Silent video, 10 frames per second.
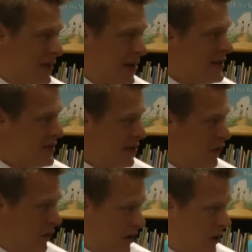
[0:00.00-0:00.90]
the case, and
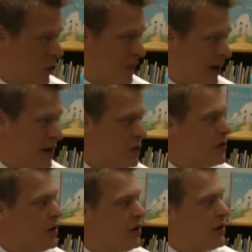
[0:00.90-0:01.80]
I hope that I do
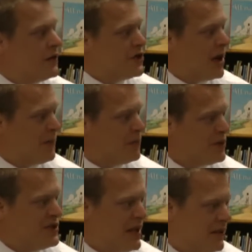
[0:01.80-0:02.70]
a good enough job in
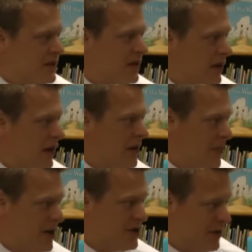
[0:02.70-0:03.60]
presenting a
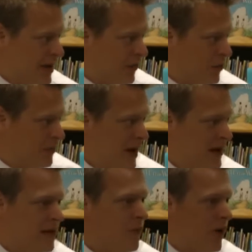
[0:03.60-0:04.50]
budget that would
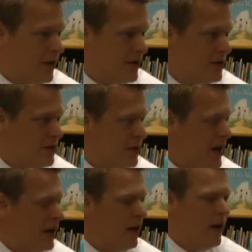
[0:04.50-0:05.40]
make them want to do
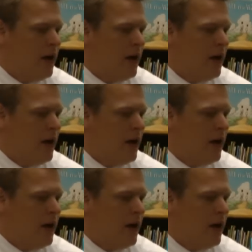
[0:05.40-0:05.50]
that.